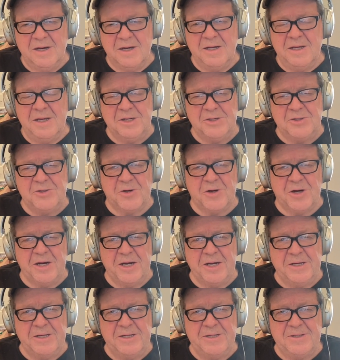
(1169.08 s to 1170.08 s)
He
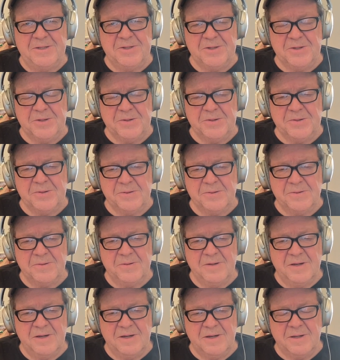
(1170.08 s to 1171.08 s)
tried
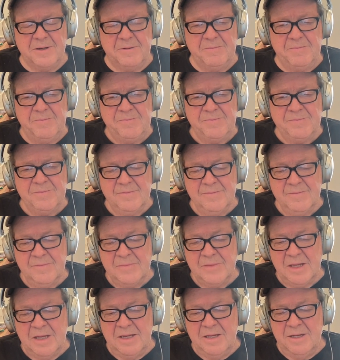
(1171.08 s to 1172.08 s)
to
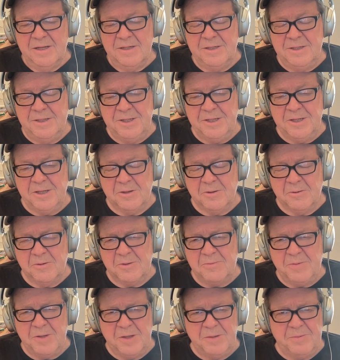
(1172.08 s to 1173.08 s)
deal
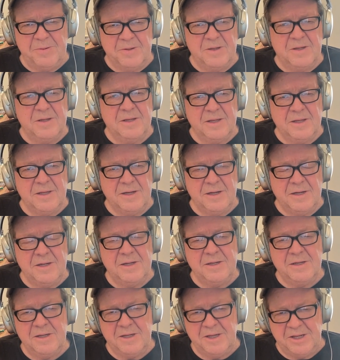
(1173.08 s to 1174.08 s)
with people in
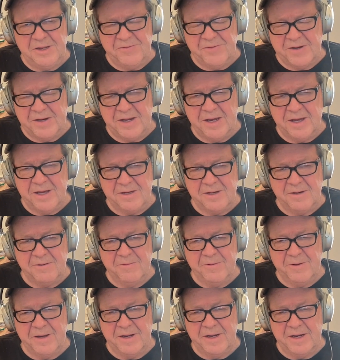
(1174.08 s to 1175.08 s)
an even-handed
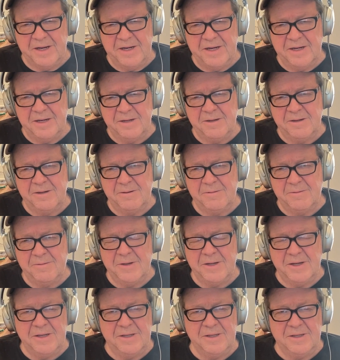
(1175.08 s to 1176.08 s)
way, and in a
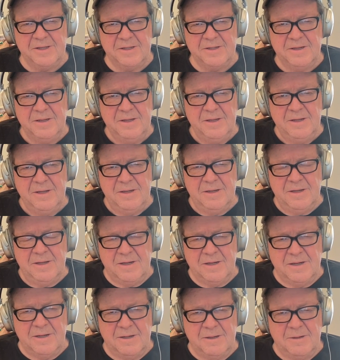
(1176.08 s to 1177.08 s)
way that
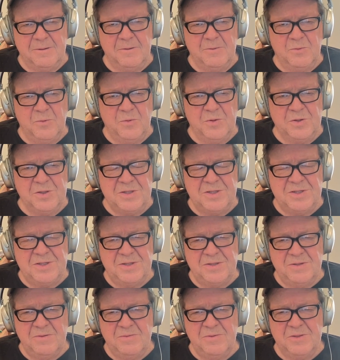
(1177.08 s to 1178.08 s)

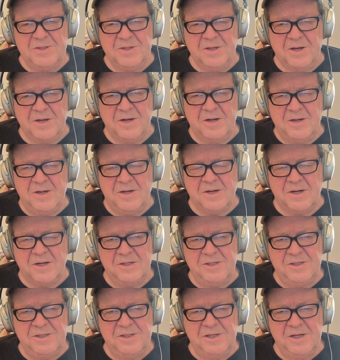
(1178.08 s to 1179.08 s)
was not
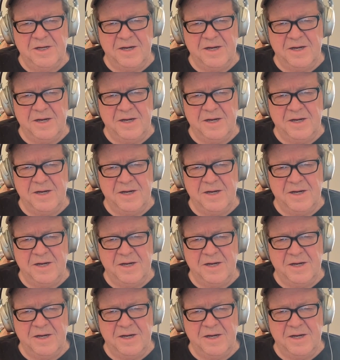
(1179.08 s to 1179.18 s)
harsh.